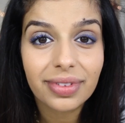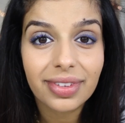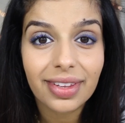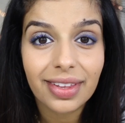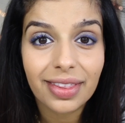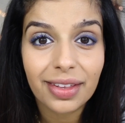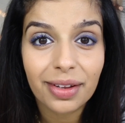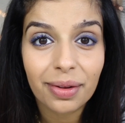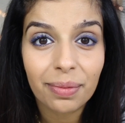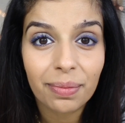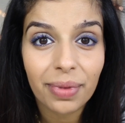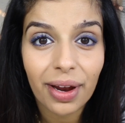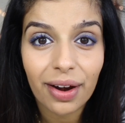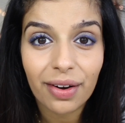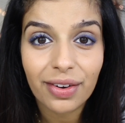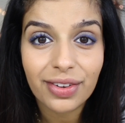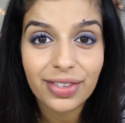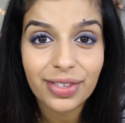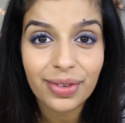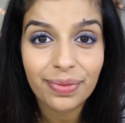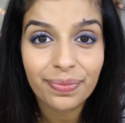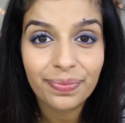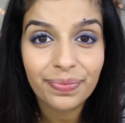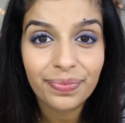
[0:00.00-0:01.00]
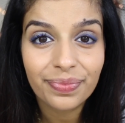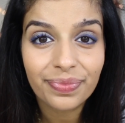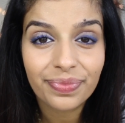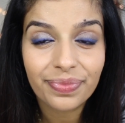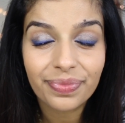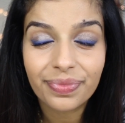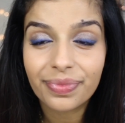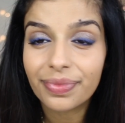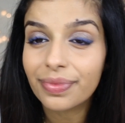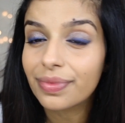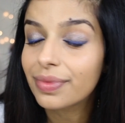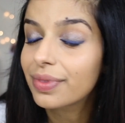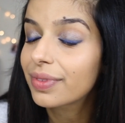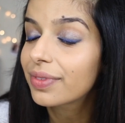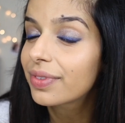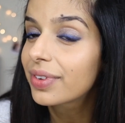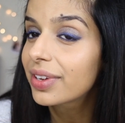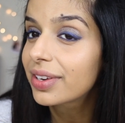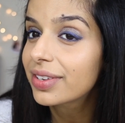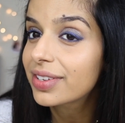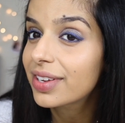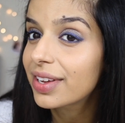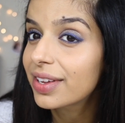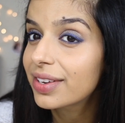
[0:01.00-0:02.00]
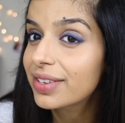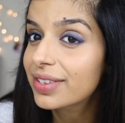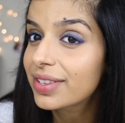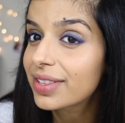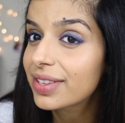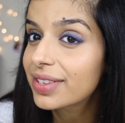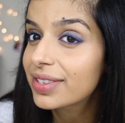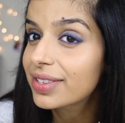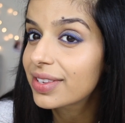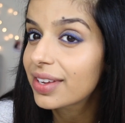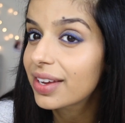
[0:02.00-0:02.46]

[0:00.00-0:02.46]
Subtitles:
See the comparison? If I turn to this